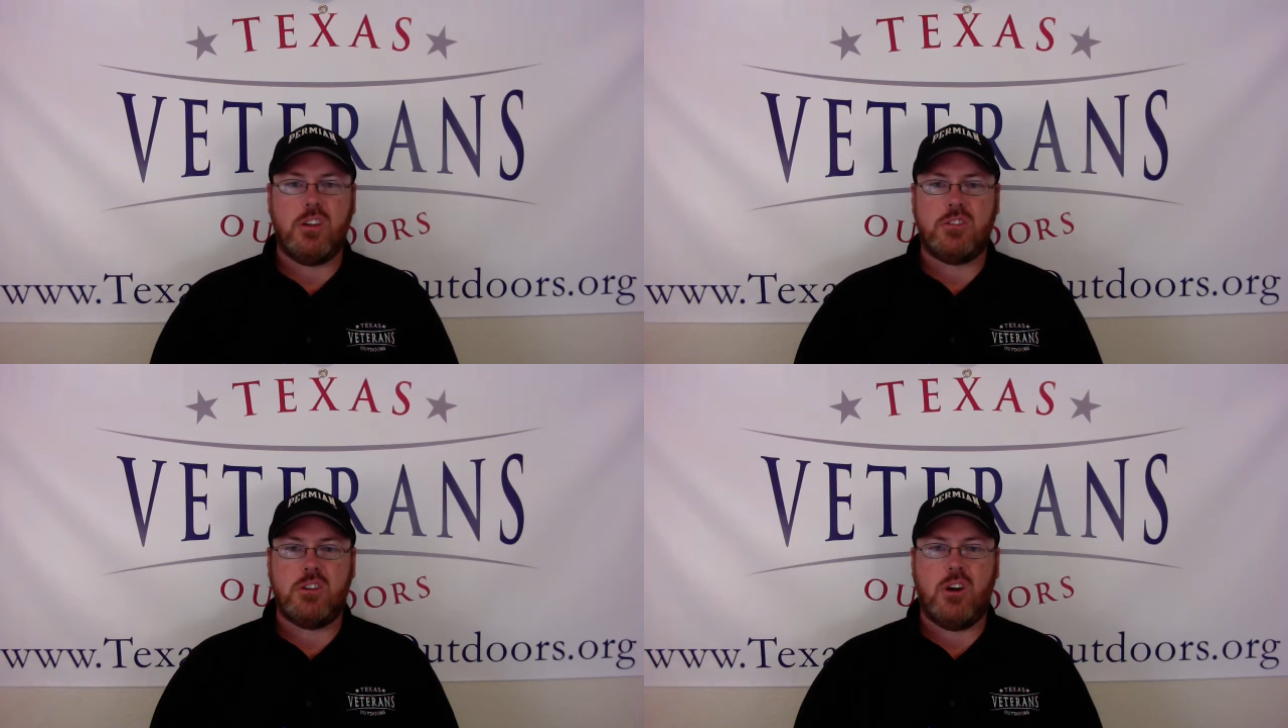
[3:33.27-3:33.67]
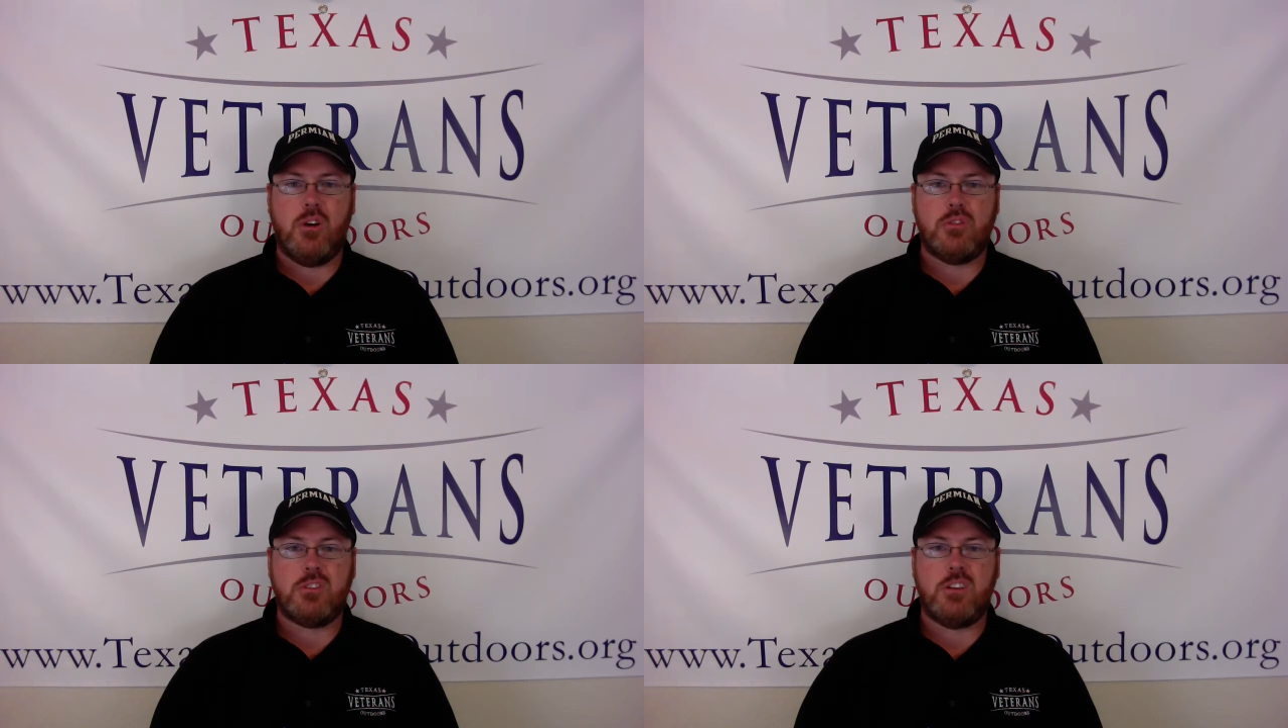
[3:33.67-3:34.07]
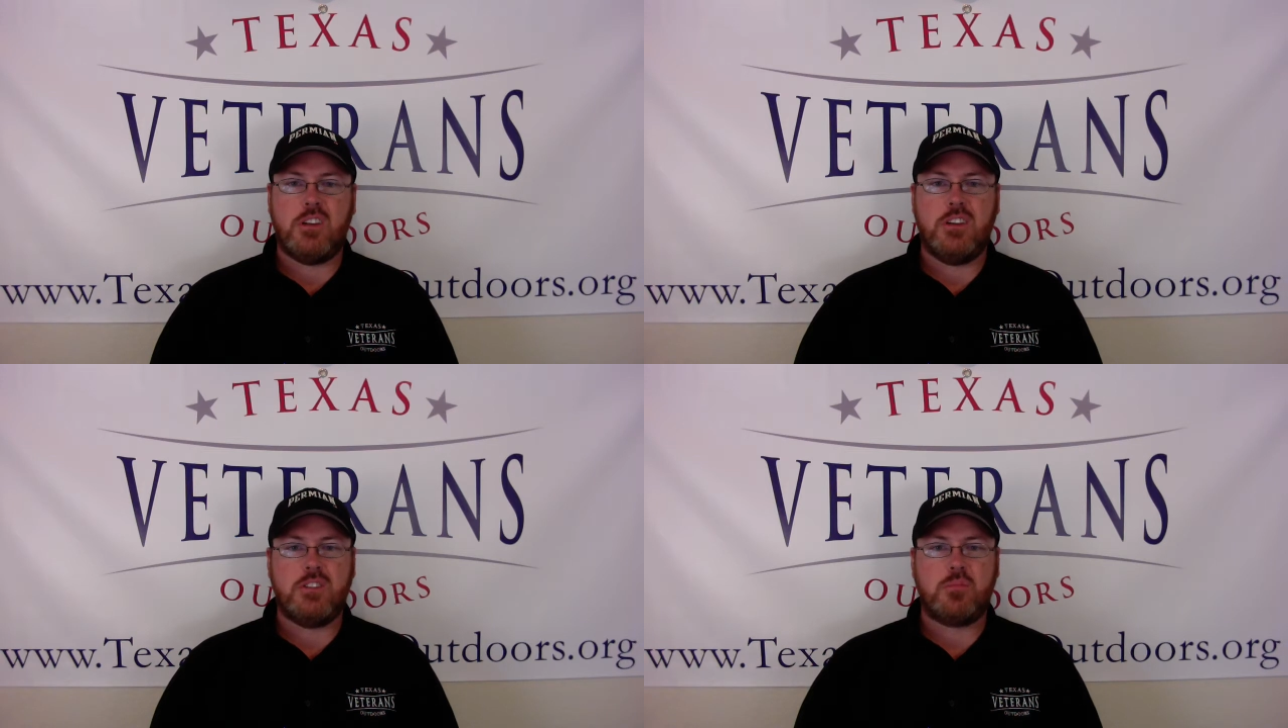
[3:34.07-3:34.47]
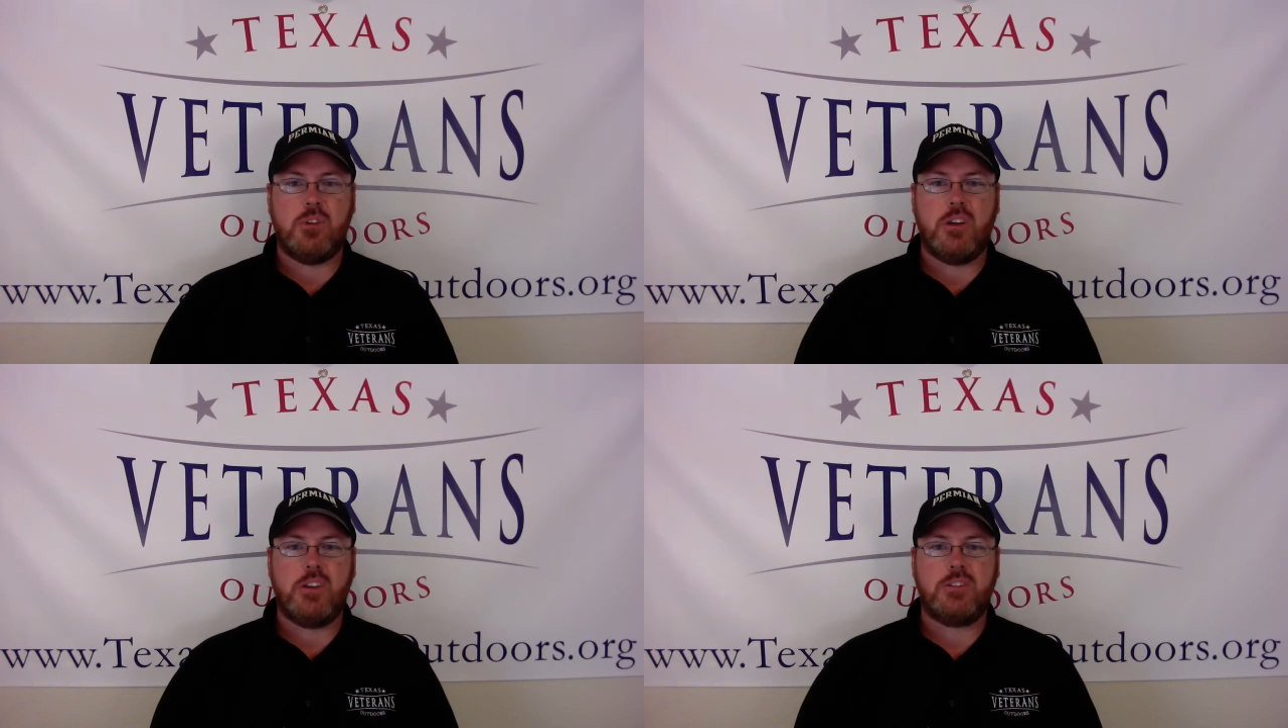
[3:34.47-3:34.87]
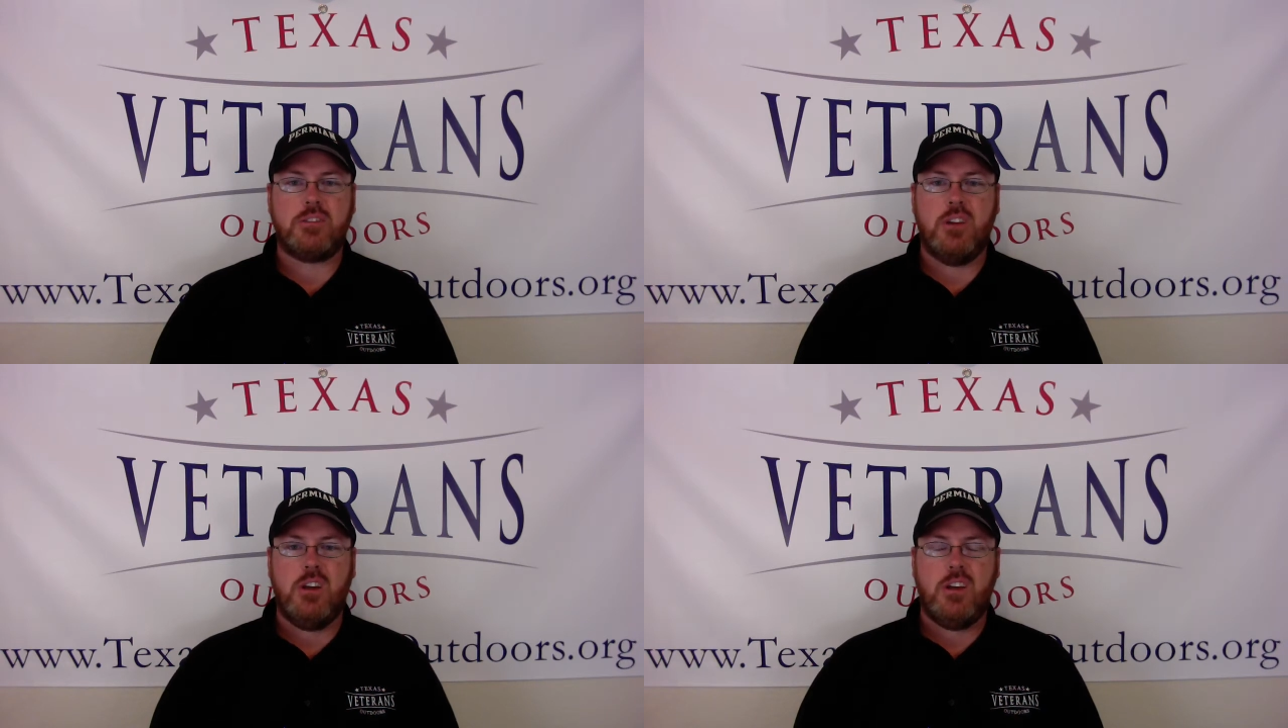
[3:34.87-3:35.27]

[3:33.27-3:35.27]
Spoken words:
He's going to host it at his place.